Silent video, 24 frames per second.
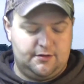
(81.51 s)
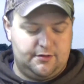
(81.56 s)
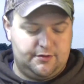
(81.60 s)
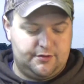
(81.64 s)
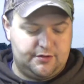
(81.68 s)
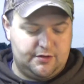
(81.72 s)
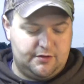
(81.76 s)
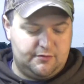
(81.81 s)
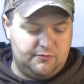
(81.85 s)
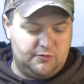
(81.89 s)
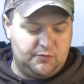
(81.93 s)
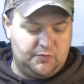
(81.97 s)

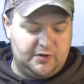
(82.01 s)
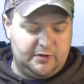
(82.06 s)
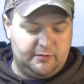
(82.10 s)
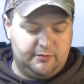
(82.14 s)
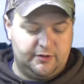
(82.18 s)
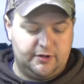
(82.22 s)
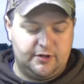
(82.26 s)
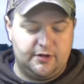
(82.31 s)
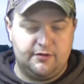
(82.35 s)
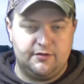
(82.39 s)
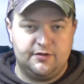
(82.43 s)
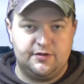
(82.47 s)
so I won't be able
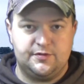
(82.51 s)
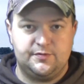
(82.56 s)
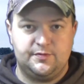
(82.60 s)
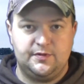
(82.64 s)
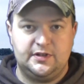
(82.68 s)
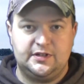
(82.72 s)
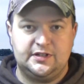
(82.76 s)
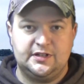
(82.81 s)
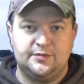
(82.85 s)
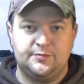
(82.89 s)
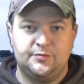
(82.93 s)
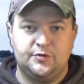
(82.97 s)
to go this
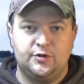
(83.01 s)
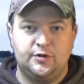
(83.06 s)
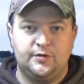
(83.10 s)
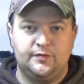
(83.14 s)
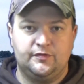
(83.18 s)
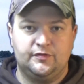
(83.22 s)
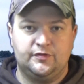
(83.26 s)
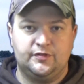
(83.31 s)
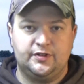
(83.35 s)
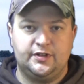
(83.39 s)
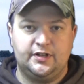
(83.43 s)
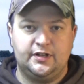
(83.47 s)
weekend, but
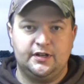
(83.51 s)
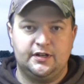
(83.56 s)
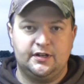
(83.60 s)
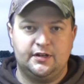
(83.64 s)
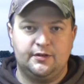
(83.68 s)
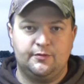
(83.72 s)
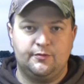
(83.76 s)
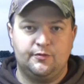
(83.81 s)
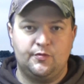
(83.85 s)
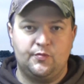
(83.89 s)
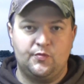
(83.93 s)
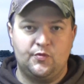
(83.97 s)
hopefully
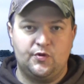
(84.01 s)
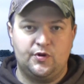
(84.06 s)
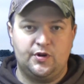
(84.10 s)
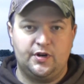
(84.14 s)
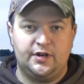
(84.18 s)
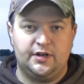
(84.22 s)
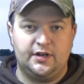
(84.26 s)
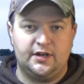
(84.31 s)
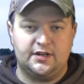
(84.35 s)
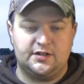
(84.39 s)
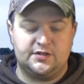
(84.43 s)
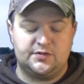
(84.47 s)
one
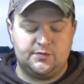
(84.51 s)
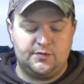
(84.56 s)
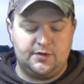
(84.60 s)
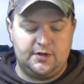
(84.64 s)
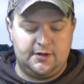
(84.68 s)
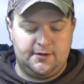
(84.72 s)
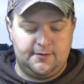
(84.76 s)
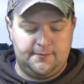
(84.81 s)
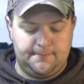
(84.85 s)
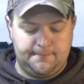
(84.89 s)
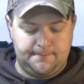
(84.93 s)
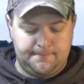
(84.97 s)
morning next
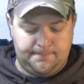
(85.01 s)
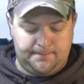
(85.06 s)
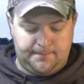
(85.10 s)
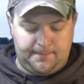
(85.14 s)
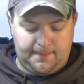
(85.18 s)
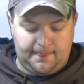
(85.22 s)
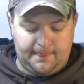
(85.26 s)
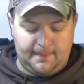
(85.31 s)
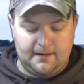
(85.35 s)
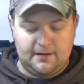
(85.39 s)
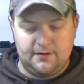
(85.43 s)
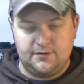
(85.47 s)
week.
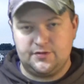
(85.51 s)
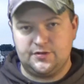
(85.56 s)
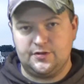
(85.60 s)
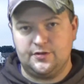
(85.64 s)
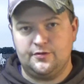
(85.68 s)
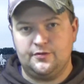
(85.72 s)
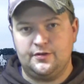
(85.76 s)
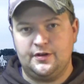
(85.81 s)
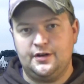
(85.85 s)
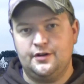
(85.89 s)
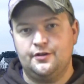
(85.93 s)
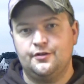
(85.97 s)

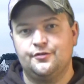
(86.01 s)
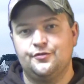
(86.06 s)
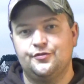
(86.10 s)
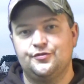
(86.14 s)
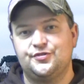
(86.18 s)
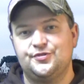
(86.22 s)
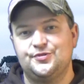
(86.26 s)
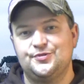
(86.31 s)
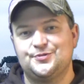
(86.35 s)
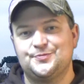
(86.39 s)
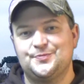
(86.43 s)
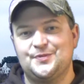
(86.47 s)
So here are the
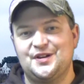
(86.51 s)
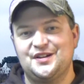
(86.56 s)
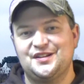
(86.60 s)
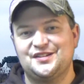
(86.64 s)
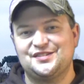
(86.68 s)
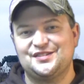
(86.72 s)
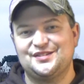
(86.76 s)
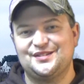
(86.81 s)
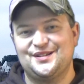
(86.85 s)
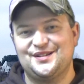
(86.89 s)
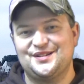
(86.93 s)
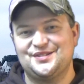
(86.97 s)
2
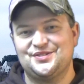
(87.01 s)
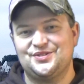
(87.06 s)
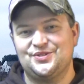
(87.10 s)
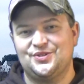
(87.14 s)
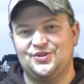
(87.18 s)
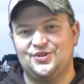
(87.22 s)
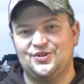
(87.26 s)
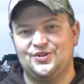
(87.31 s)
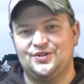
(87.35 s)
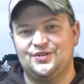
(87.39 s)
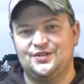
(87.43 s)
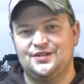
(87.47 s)
spikes that I
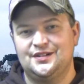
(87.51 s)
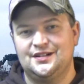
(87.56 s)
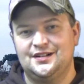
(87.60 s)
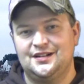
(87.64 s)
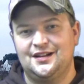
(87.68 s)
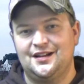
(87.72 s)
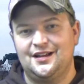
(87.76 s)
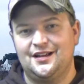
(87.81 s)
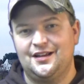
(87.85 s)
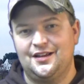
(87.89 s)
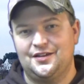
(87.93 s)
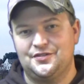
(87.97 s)
saw
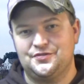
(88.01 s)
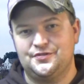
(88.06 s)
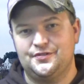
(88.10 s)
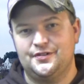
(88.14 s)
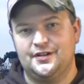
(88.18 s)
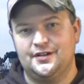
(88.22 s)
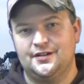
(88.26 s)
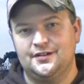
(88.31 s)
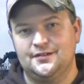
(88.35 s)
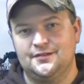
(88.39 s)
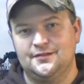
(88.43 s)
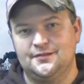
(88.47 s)

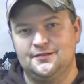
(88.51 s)
yesterday.